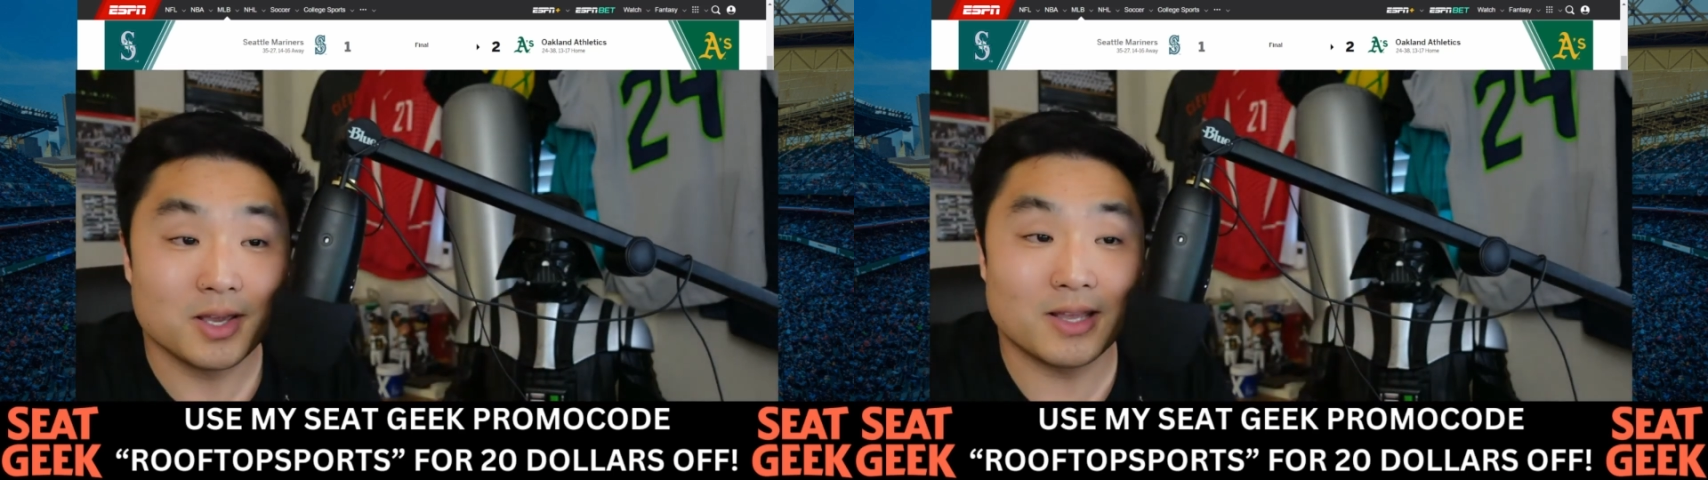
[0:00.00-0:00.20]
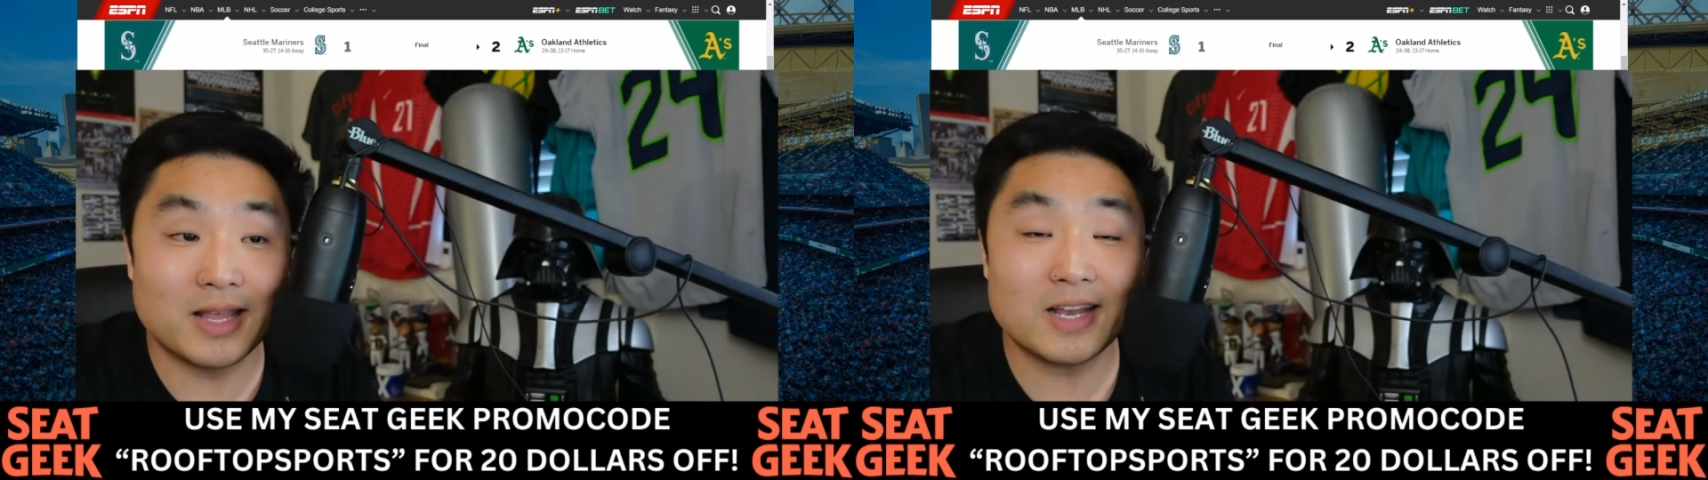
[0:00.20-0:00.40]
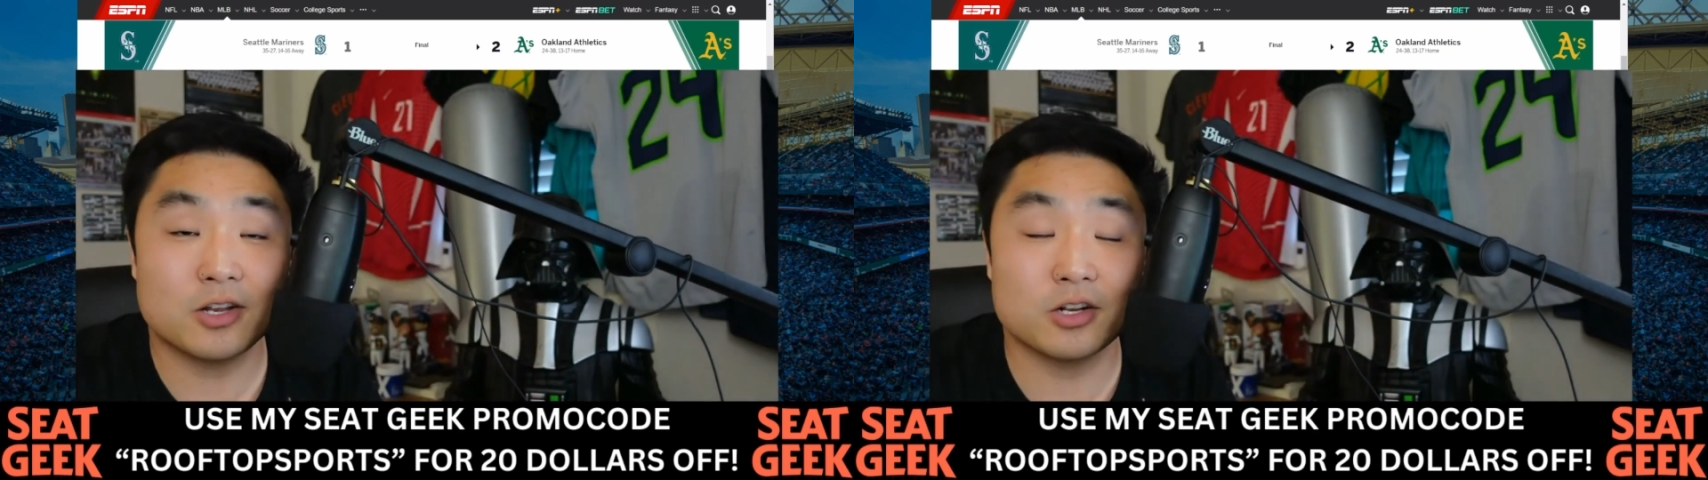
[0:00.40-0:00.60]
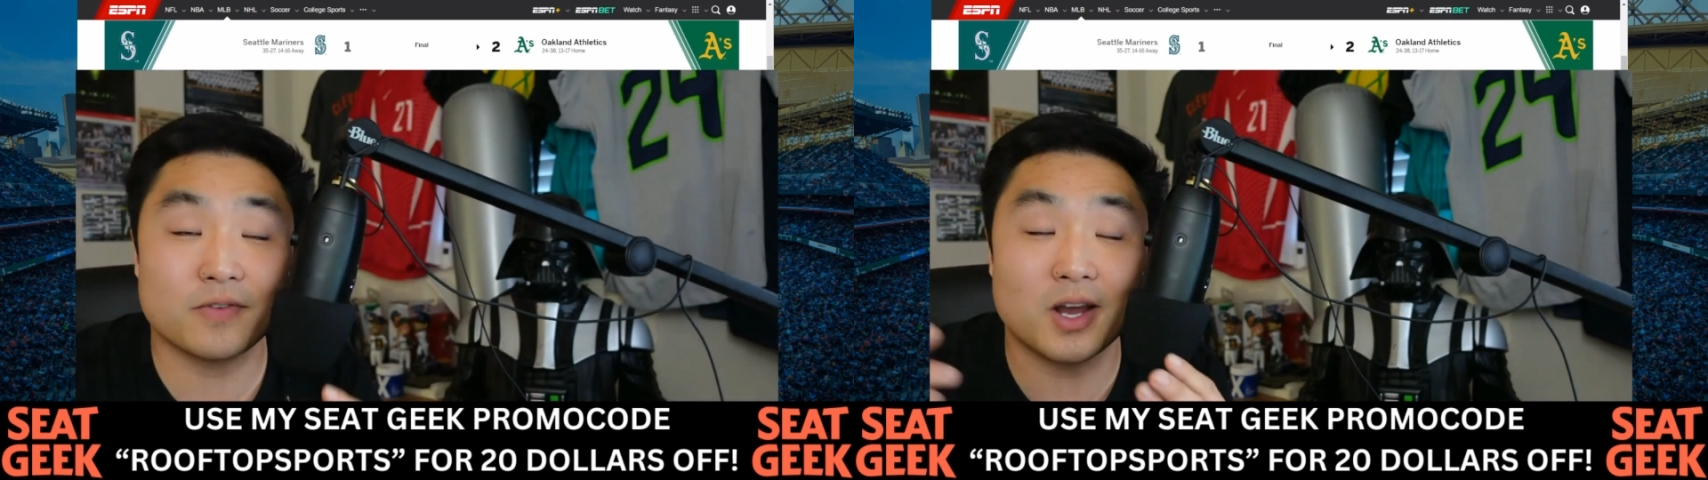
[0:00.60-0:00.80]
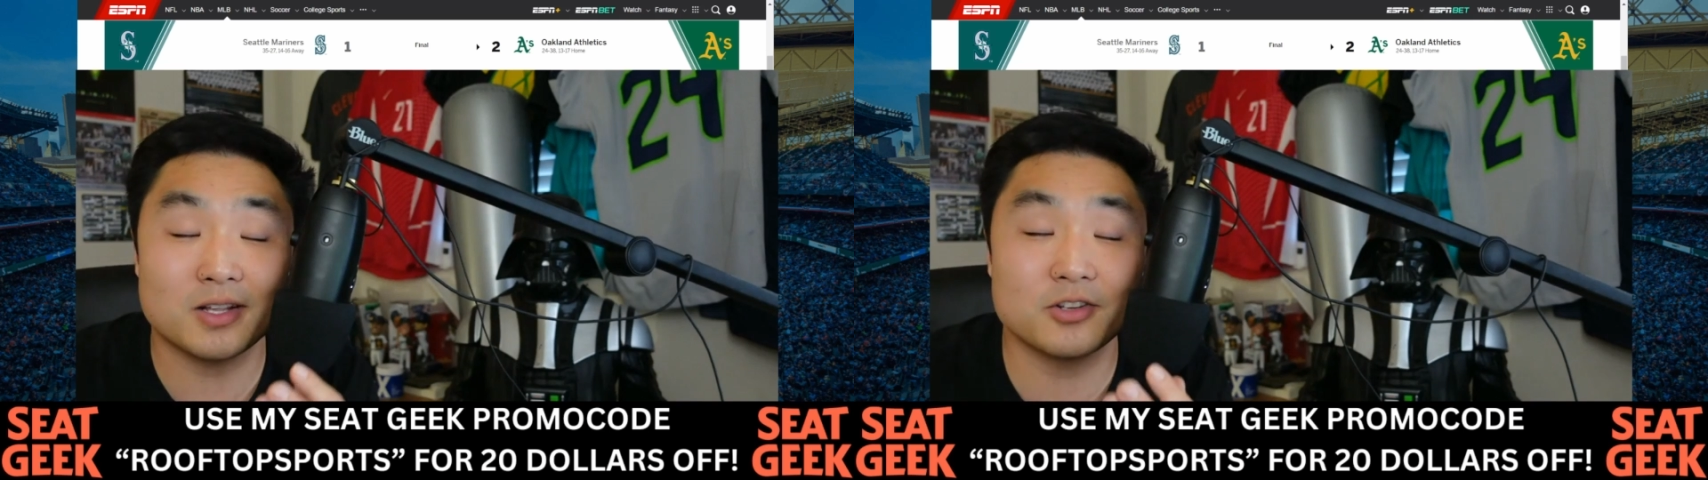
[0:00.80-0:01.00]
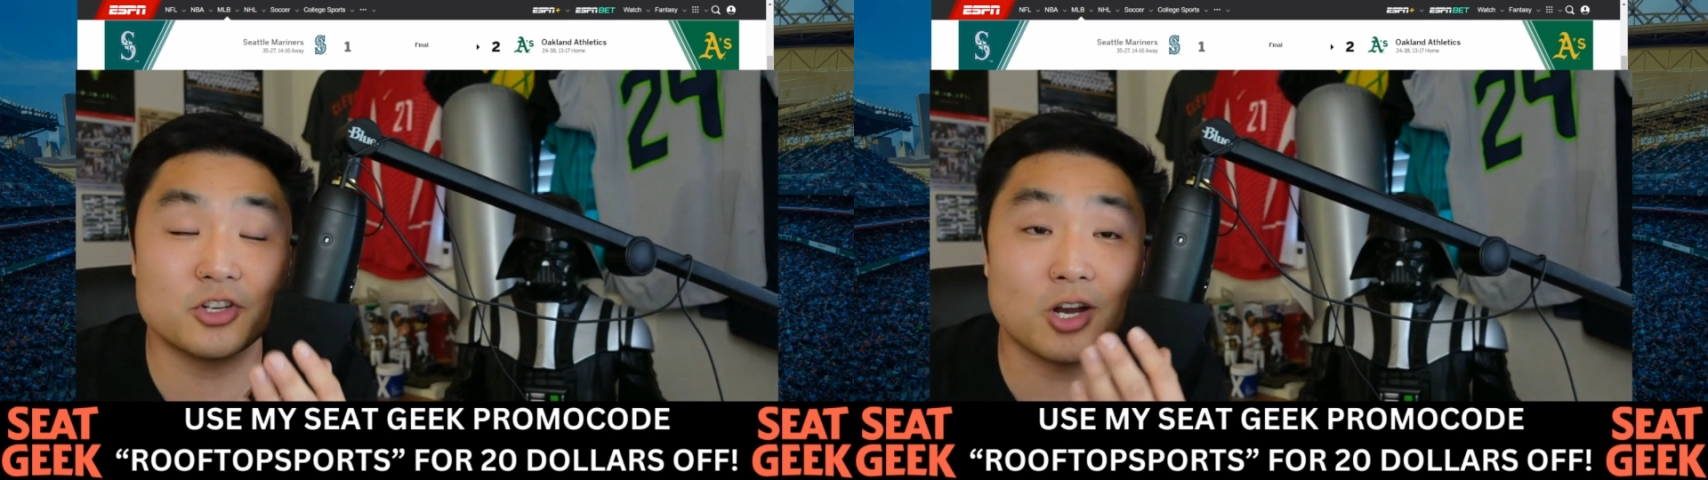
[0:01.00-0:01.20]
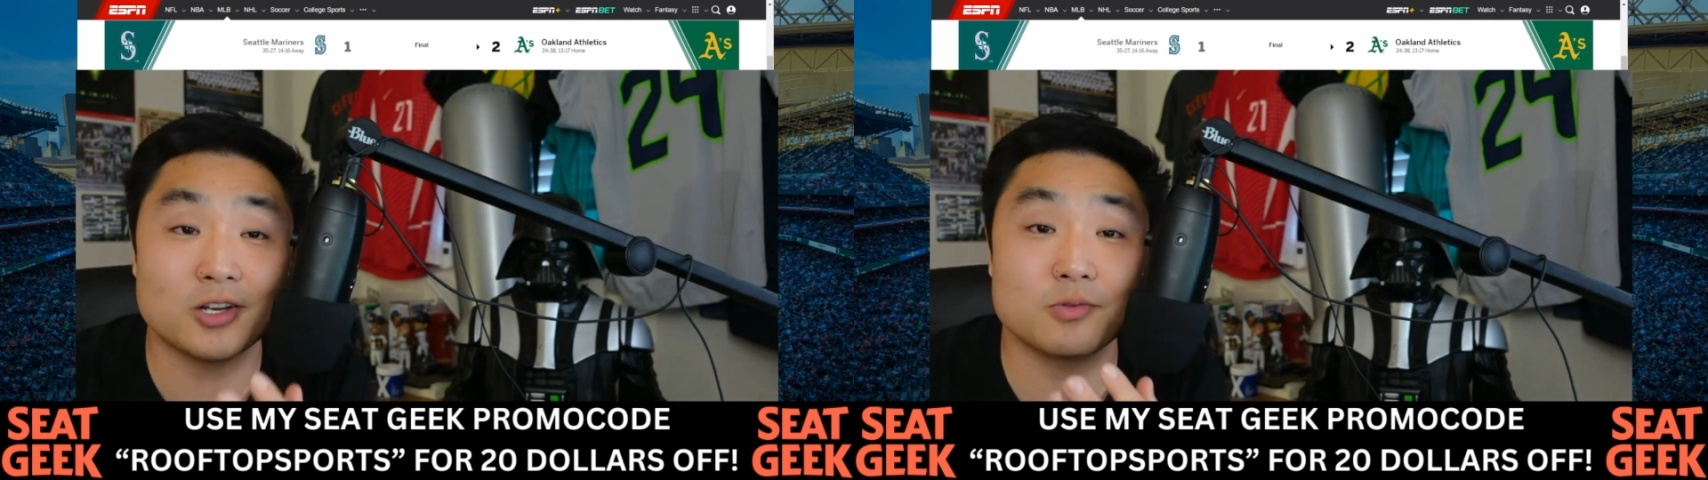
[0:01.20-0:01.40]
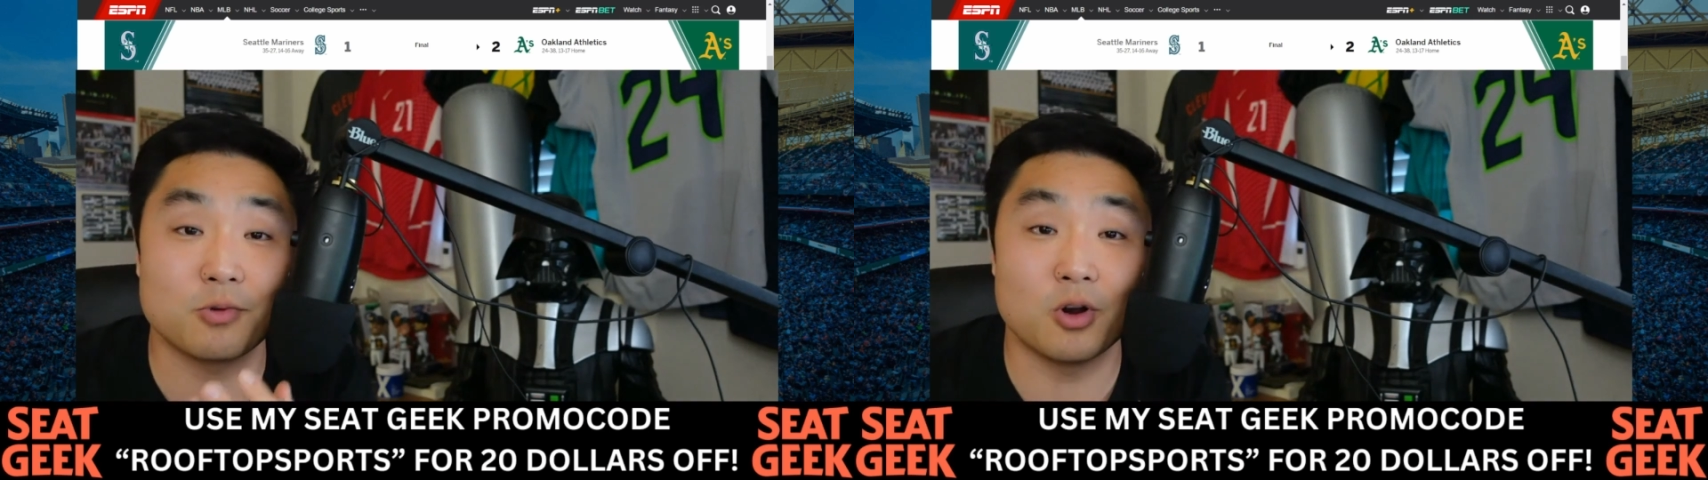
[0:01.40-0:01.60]
and that could have gotten
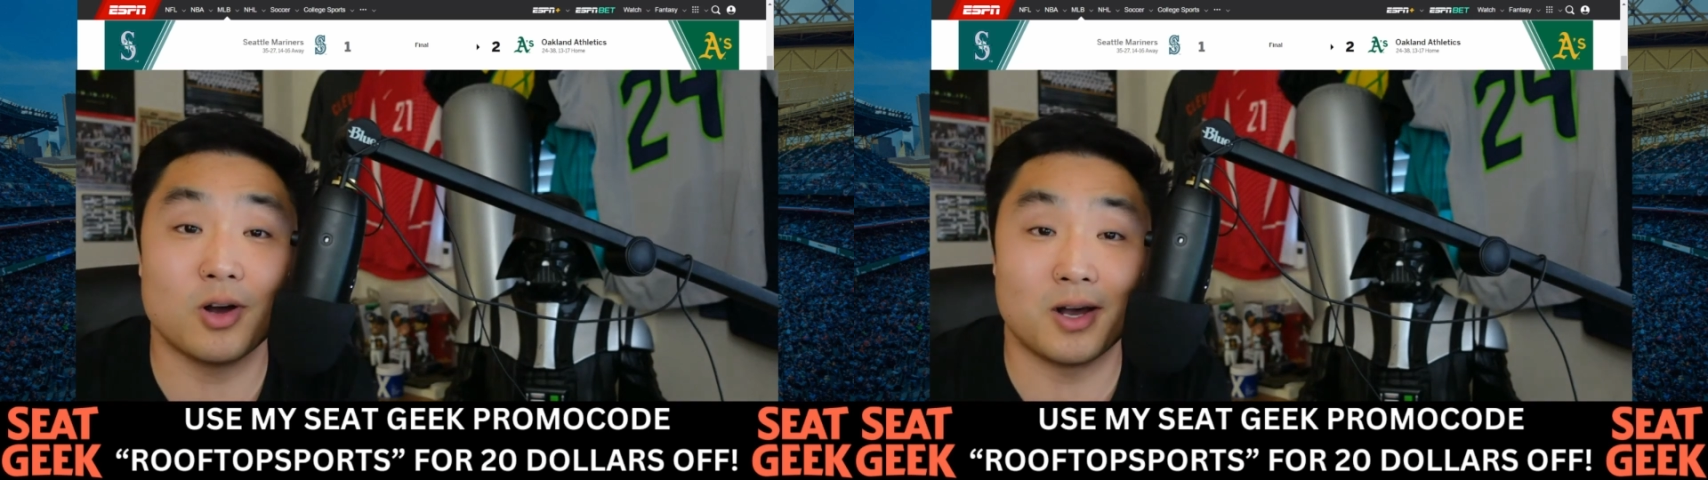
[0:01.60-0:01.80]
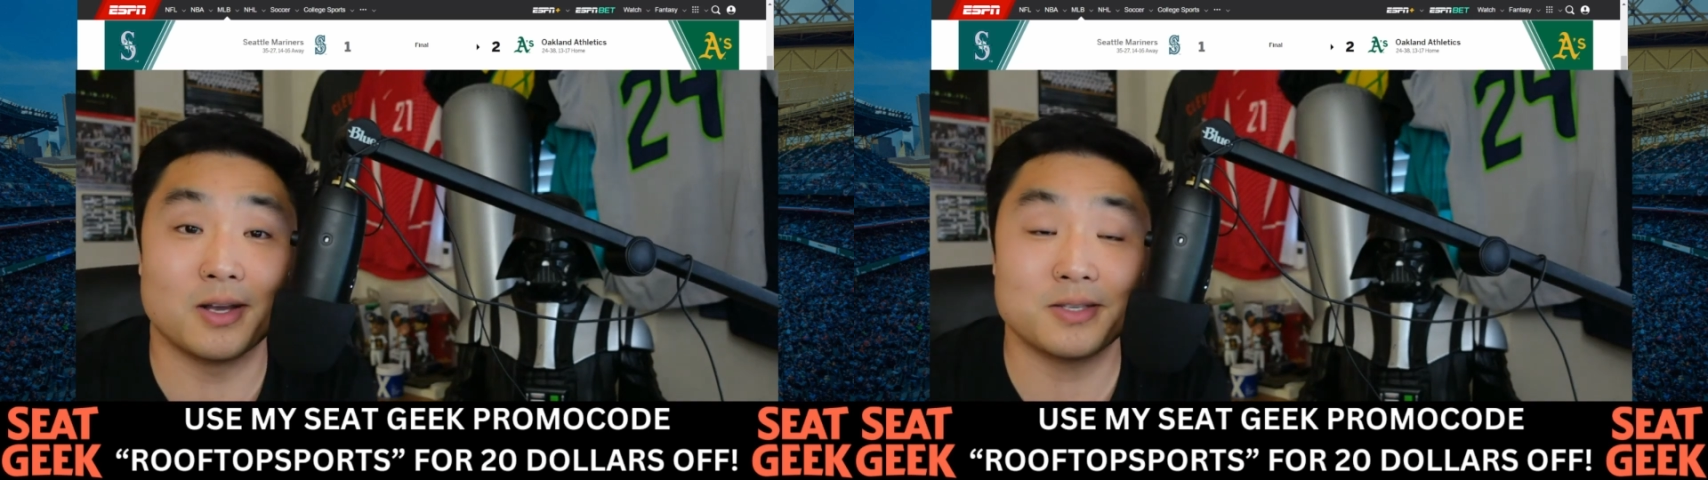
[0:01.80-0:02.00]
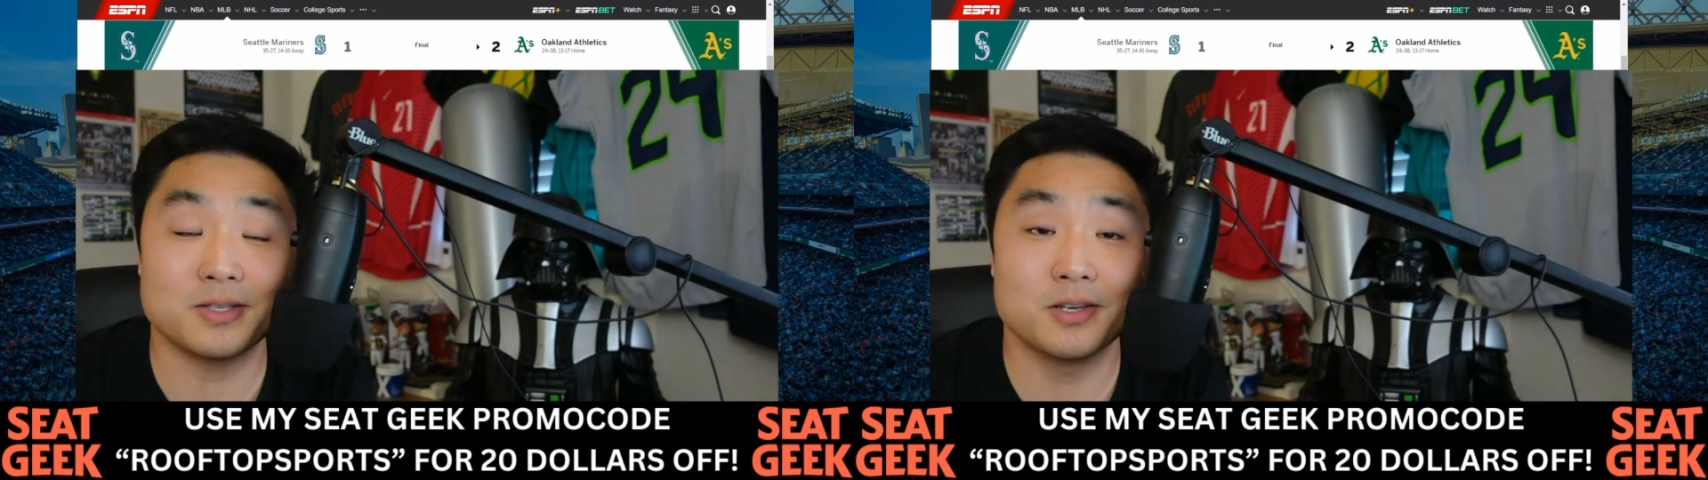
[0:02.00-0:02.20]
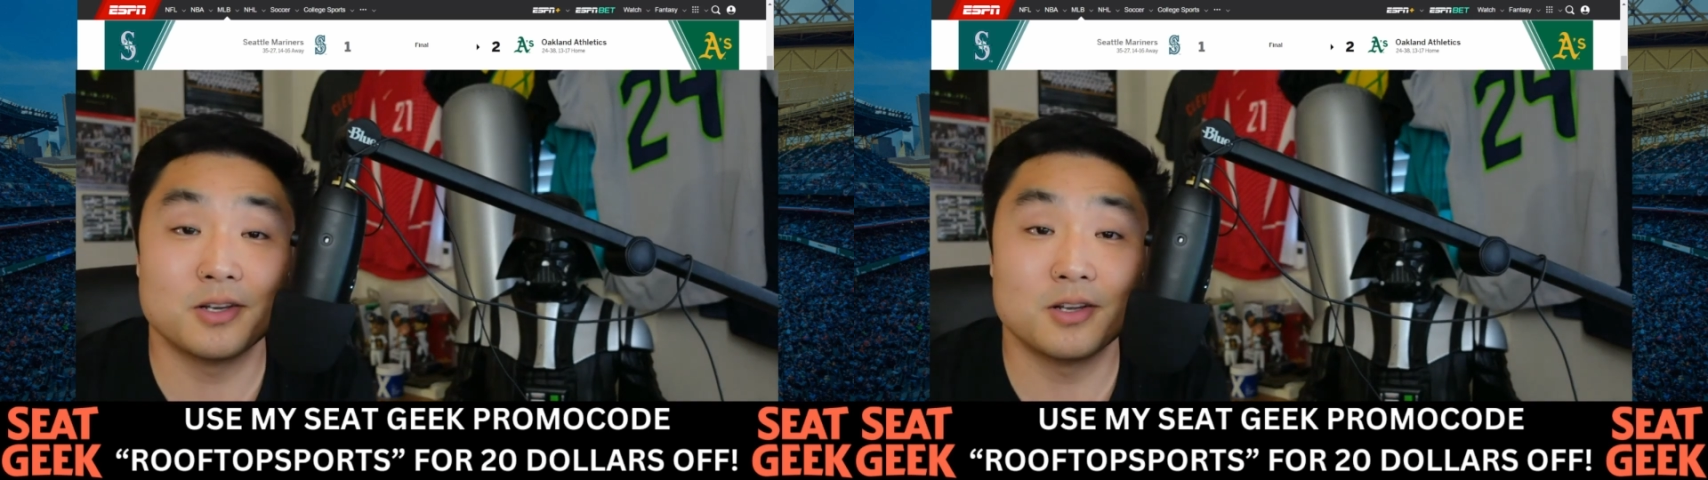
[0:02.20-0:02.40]
Josh Rojas